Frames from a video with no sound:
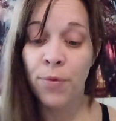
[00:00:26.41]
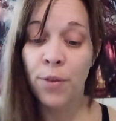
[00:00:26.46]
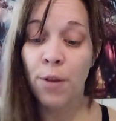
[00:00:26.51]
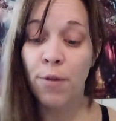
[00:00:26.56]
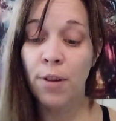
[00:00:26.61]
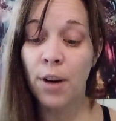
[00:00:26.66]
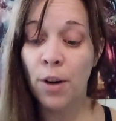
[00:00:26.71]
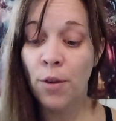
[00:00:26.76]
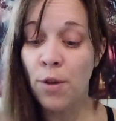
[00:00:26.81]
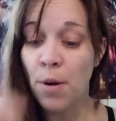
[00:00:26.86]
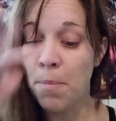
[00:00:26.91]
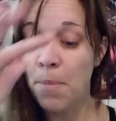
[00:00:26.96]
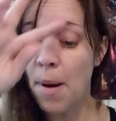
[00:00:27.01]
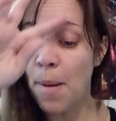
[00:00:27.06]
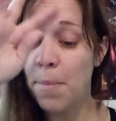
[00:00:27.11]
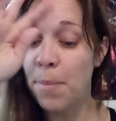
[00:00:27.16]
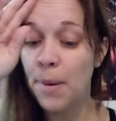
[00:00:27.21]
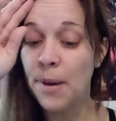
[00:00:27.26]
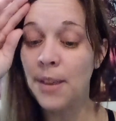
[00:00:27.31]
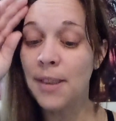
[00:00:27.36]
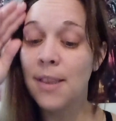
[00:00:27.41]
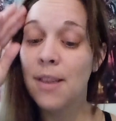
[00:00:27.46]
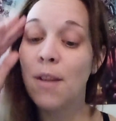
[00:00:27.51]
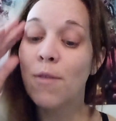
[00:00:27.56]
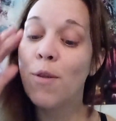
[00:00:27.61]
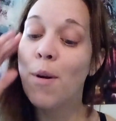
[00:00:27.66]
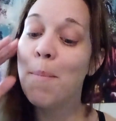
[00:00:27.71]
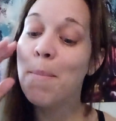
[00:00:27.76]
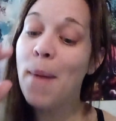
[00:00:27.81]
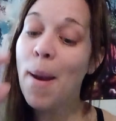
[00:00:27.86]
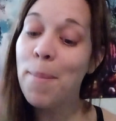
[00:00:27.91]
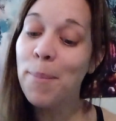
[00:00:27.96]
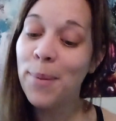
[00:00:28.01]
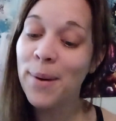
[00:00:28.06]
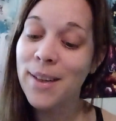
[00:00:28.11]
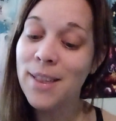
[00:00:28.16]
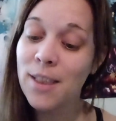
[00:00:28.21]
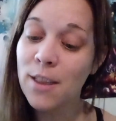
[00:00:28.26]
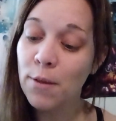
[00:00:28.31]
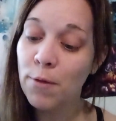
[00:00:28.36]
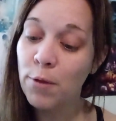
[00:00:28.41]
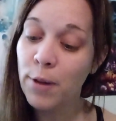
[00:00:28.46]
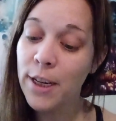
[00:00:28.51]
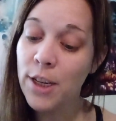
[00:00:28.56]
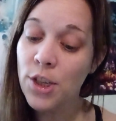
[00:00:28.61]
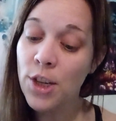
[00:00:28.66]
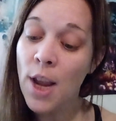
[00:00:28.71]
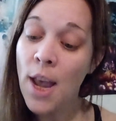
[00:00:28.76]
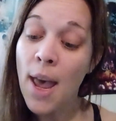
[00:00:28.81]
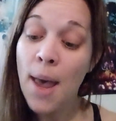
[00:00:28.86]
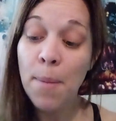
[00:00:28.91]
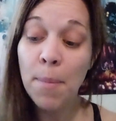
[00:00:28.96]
the very remembrance remembrance of which